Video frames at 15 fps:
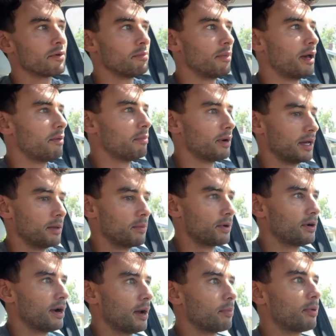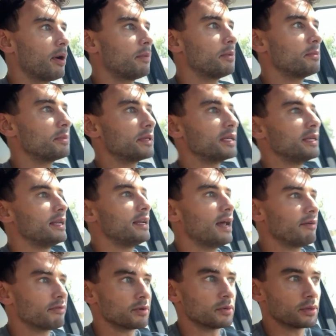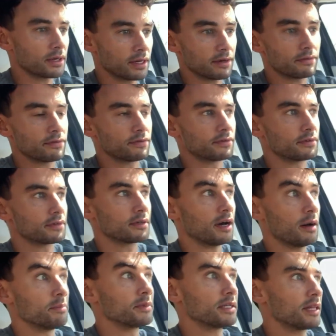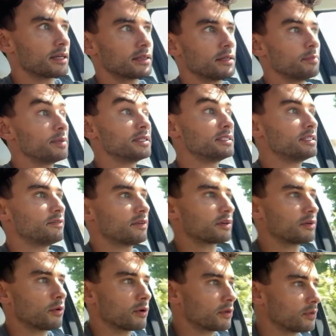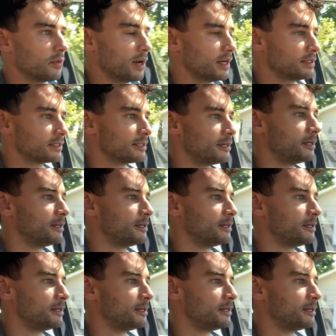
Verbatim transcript: met Pieper, I probably never would have come to like the Pacific Northwest